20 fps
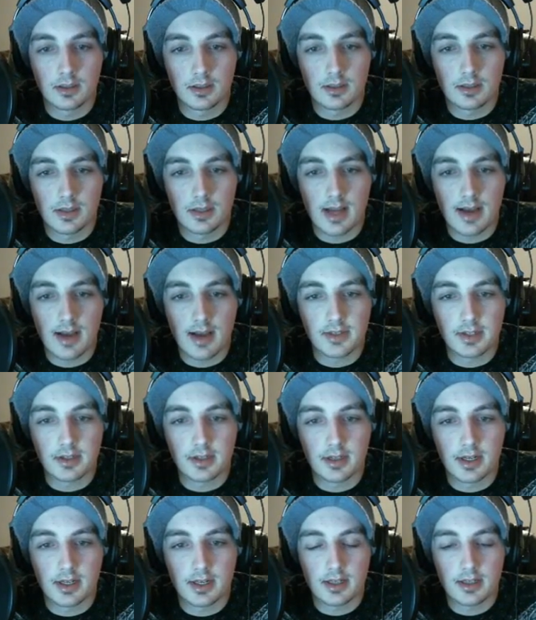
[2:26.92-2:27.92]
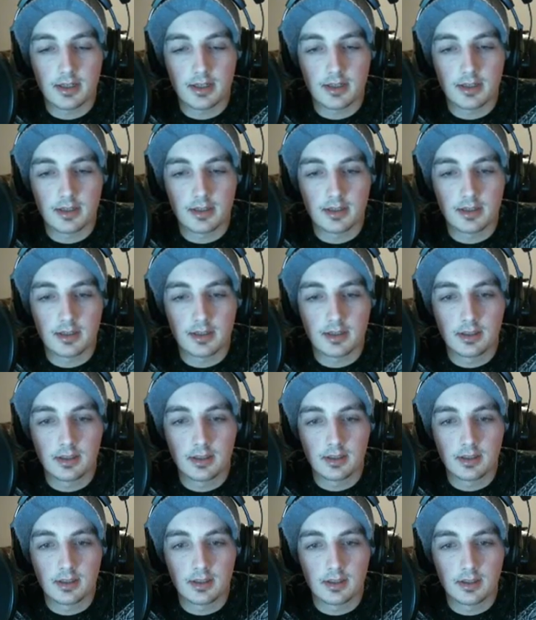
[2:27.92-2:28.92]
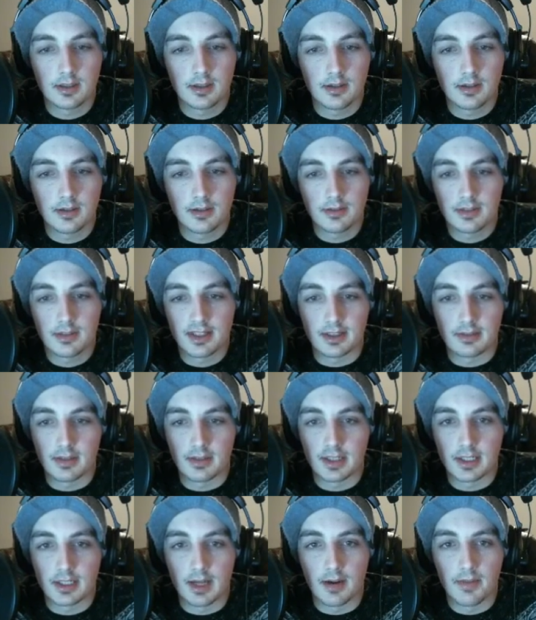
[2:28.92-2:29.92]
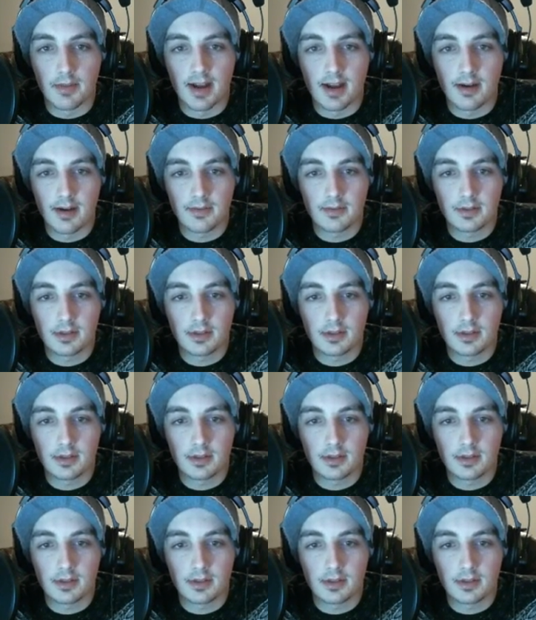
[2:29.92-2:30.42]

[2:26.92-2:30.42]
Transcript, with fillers: Half the internet did? Yeah. The dumb half.